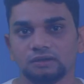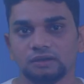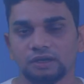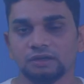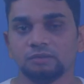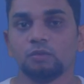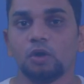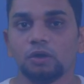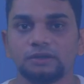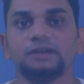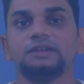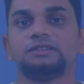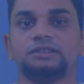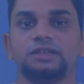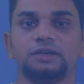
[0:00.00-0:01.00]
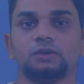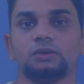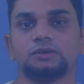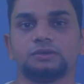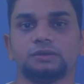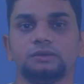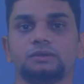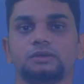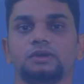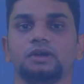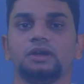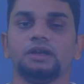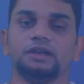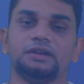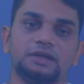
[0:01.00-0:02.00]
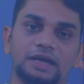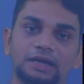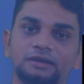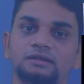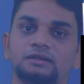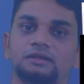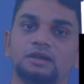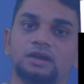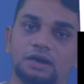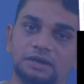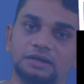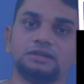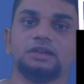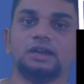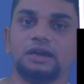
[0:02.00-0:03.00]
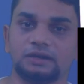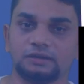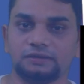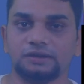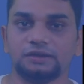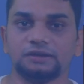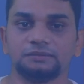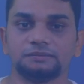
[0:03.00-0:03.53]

In molten state also it can conduct electricity.